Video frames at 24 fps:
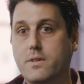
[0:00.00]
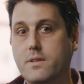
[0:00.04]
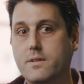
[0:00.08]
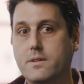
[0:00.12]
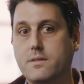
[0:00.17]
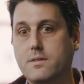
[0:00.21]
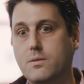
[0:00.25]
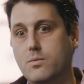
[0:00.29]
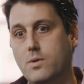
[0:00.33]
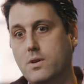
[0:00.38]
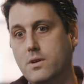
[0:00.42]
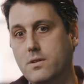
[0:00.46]
Then
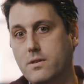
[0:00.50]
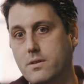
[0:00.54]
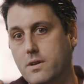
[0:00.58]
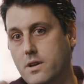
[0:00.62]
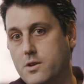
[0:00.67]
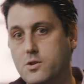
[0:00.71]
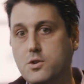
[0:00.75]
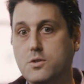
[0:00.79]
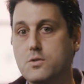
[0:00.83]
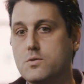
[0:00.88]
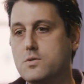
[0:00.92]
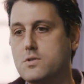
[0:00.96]
they said, well,
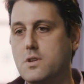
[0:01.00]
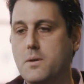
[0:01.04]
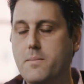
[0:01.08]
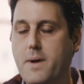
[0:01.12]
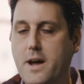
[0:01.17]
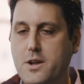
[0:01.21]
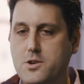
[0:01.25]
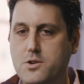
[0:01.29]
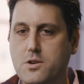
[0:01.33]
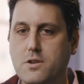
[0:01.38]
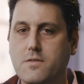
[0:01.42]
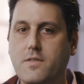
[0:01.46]
introduce an
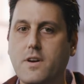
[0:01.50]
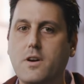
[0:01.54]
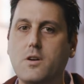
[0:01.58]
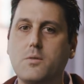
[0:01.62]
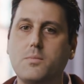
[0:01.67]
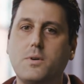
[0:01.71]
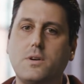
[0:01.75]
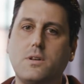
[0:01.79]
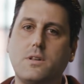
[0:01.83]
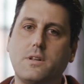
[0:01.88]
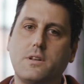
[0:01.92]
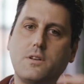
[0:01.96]
imaginary
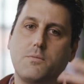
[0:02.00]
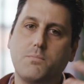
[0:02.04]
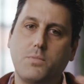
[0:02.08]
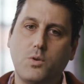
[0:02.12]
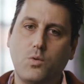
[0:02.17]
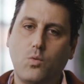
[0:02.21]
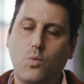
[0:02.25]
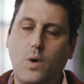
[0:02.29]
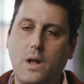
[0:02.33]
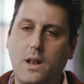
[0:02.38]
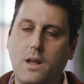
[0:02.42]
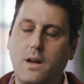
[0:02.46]
variable and
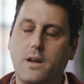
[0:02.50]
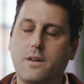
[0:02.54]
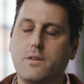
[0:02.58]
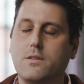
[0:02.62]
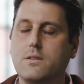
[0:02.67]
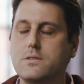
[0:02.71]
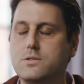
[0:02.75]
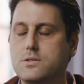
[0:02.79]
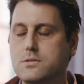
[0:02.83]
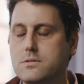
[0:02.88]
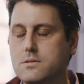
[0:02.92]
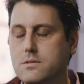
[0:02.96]
voila,
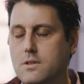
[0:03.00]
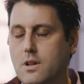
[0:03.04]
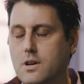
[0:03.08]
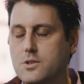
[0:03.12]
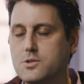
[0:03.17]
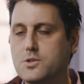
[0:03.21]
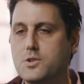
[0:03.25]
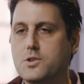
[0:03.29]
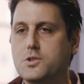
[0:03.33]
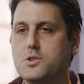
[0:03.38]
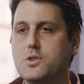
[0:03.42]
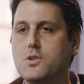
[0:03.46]

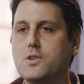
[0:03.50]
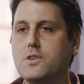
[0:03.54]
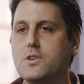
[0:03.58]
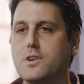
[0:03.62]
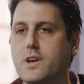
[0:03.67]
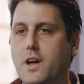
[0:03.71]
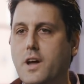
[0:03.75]
long story short,